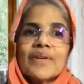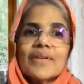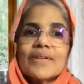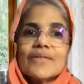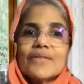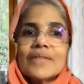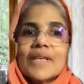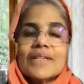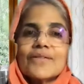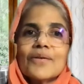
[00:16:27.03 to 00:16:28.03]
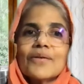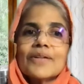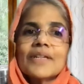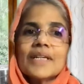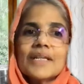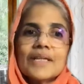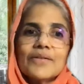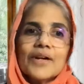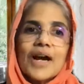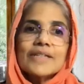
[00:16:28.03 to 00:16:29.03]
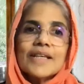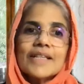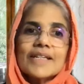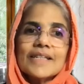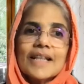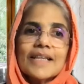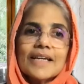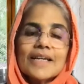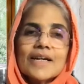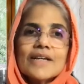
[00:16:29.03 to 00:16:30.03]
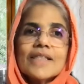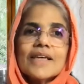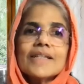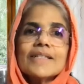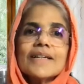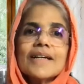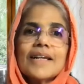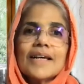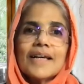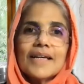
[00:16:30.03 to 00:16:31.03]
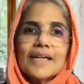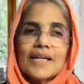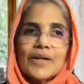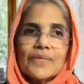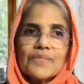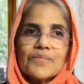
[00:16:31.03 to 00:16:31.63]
There is only, you can't say there is nothing. There is clay.